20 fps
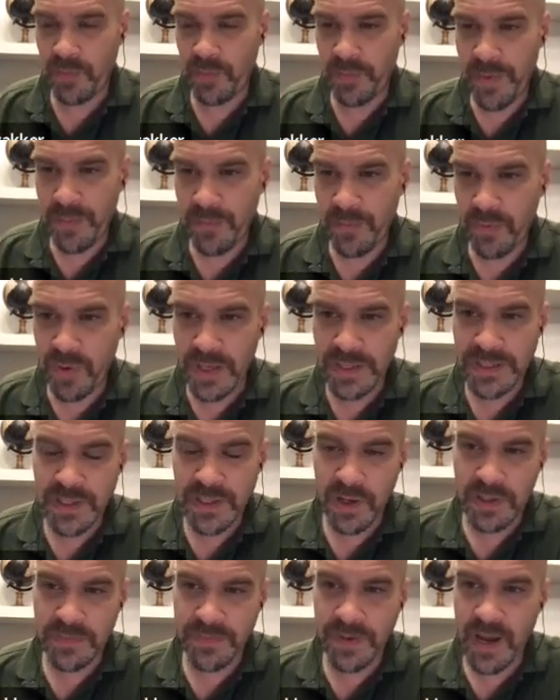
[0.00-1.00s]
Remember, I
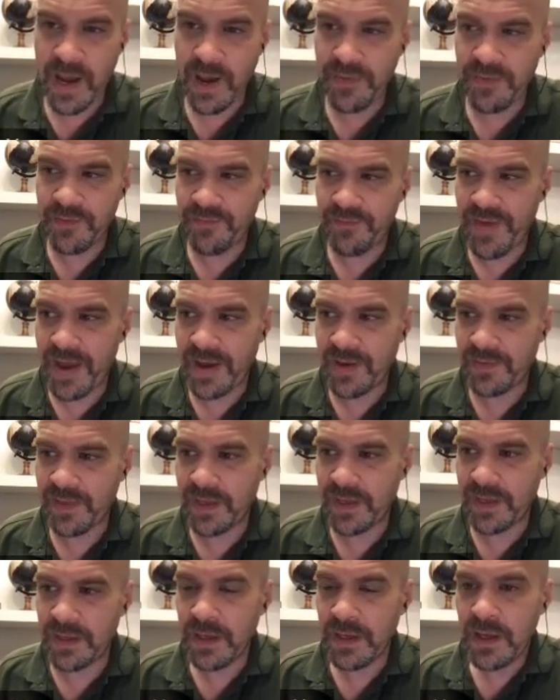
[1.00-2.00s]
talked about how the fact
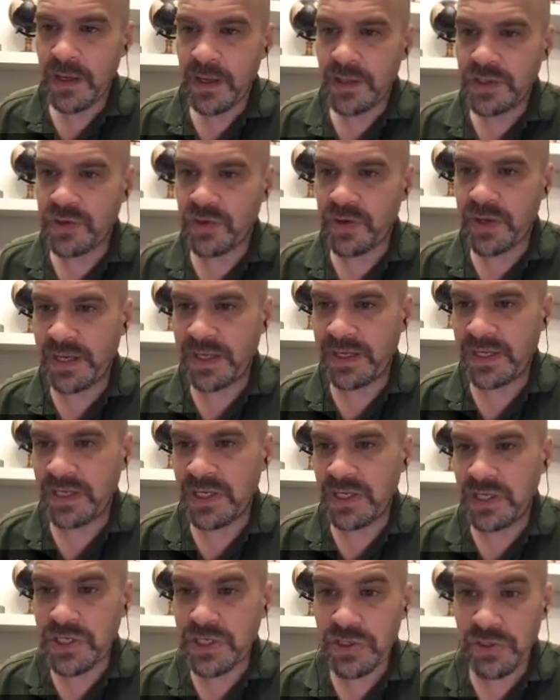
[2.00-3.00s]
that during an
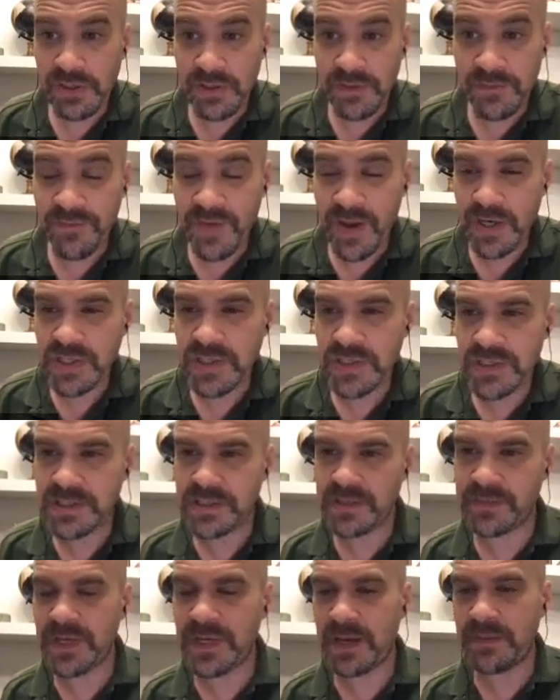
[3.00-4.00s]
initial infection,
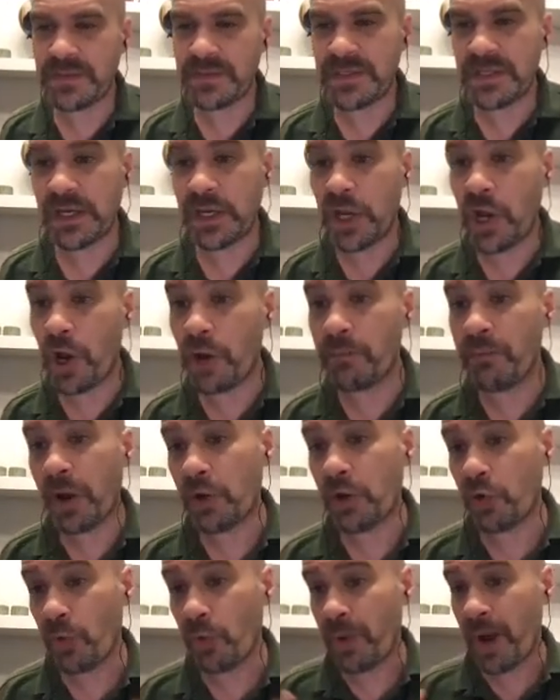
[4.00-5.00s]
sometimes the gut
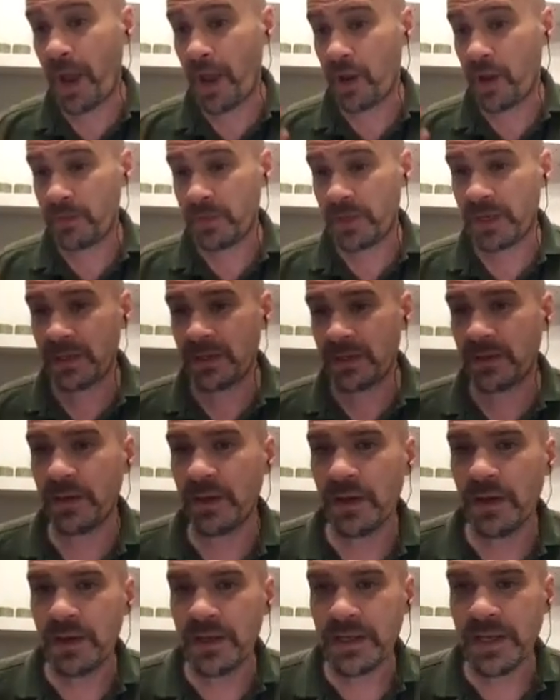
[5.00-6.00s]
microbiome
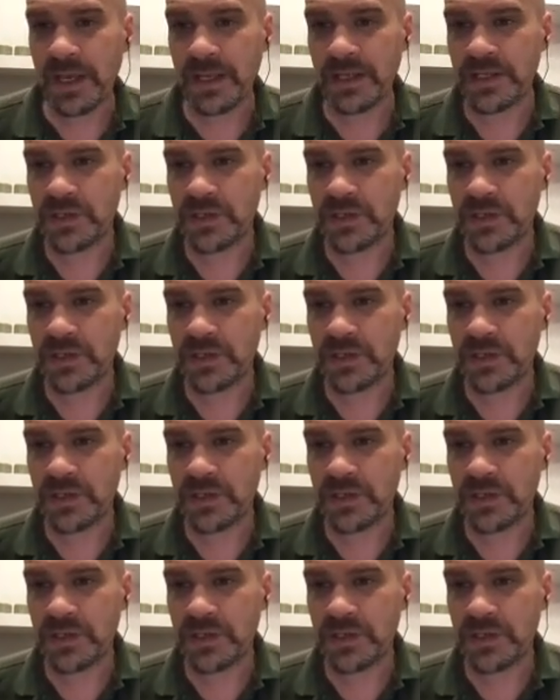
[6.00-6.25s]
can